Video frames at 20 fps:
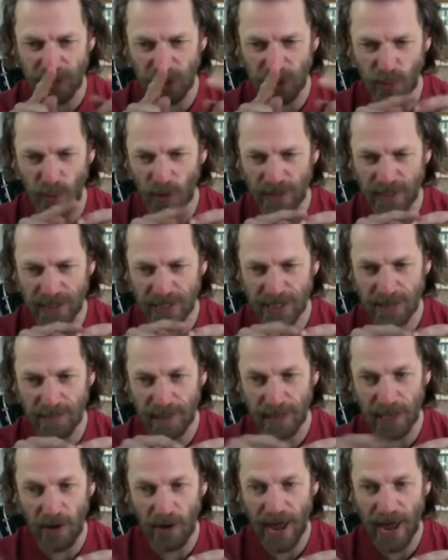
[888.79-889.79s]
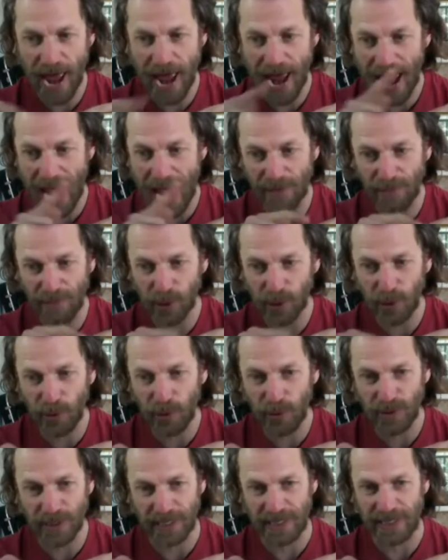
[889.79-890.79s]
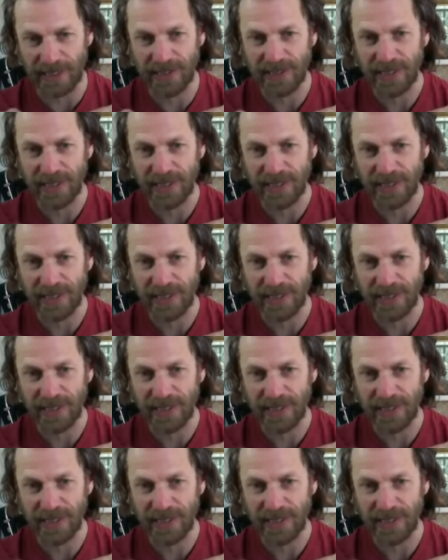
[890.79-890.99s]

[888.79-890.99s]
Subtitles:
do you want this to be on air and recorded?